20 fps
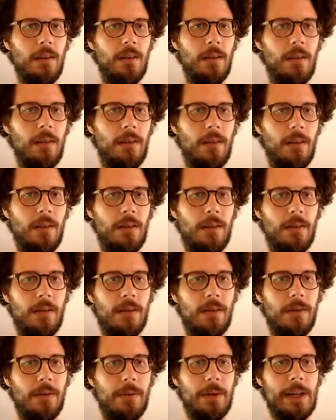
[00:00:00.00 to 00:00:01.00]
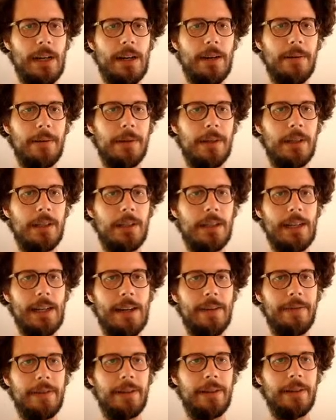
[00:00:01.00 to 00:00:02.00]
So we
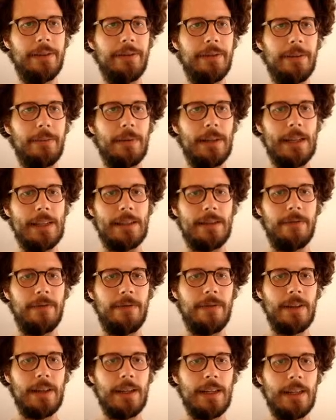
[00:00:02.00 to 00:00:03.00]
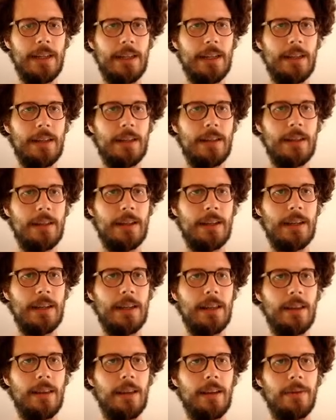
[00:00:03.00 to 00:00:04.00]
have our replacing file. I
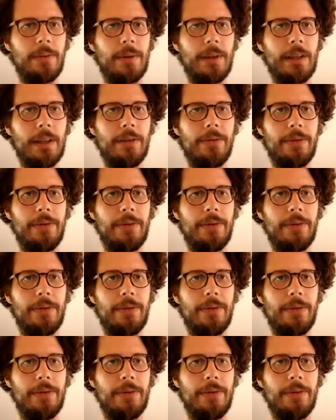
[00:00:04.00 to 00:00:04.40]
think we can